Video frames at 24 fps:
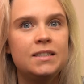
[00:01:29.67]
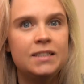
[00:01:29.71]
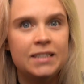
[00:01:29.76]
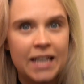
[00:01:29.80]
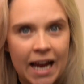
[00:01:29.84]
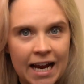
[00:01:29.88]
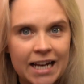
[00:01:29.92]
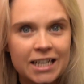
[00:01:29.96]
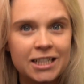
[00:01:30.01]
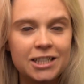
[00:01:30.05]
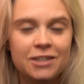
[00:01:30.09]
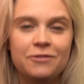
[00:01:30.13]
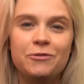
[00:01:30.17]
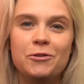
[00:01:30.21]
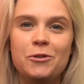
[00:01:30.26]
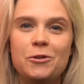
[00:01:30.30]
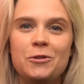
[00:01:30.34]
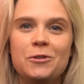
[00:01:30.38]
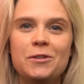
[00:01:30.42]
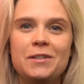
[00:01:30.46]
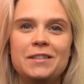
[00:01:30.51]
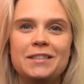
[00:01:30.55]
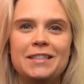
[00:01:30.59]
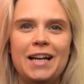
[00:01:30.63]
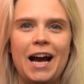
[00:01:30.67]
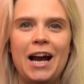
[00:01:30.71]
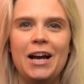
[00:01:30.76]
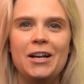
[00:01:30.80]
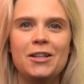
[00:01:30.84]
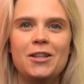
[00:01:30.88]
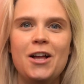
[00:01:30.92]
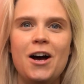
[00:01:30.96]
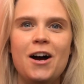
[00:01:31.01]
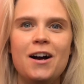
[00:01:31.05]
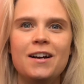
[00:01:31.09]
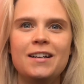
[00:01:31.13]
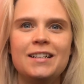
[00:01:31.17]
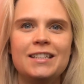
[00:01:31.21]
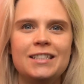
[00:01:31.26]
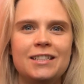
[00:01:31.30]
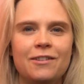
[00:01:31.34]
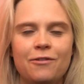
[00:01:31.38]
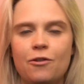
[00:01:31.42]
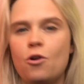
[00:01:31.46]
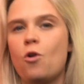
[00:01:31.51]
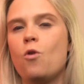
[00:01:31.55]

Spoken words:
Tasteful dialogue is of